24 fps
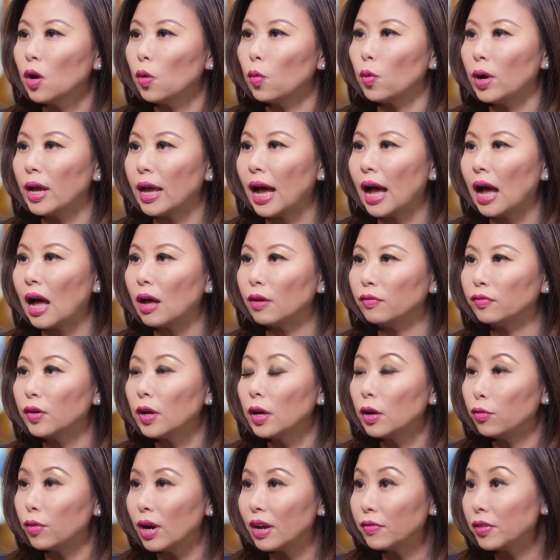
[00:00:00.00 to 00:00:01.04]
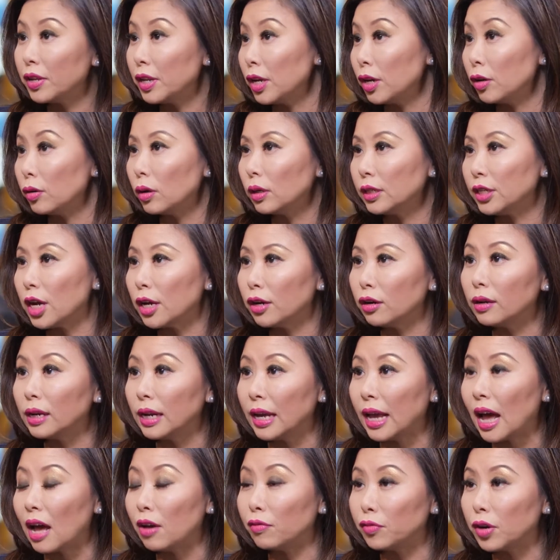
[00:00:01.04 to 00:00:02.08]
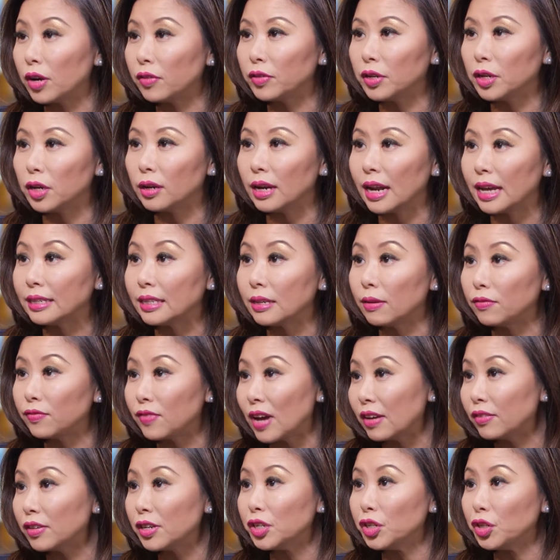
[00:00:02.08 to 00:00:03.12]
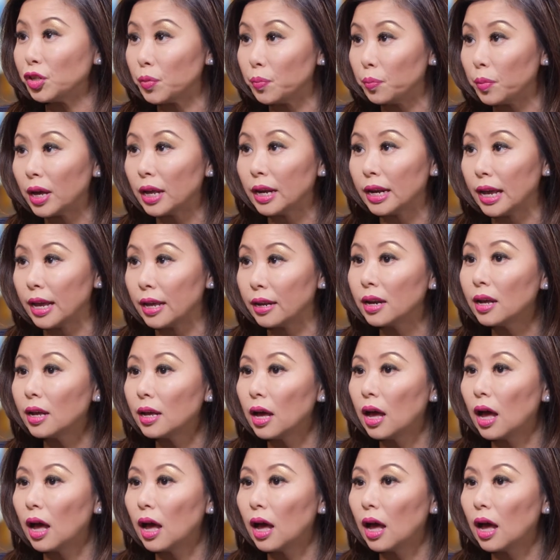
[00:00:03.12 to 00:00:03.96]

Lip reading: we have revenue, generally have revenue less than 500 million.